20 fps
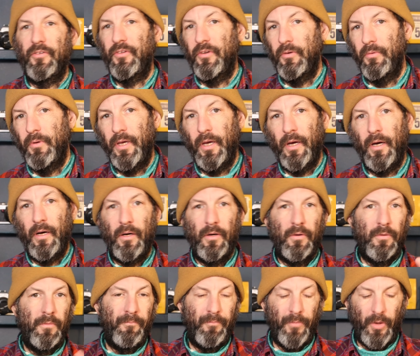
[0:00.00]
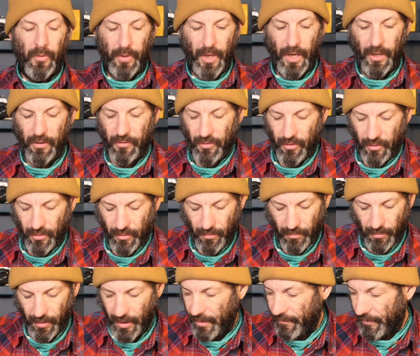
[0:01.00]
studio, location,
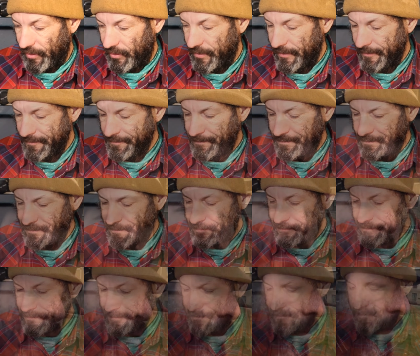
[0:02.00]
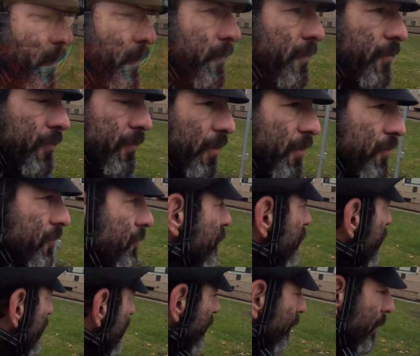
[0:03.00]
whatever. So this is an
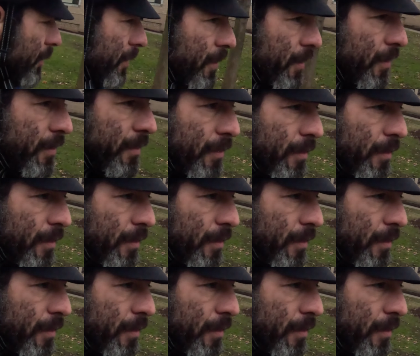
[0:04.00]
interesting one.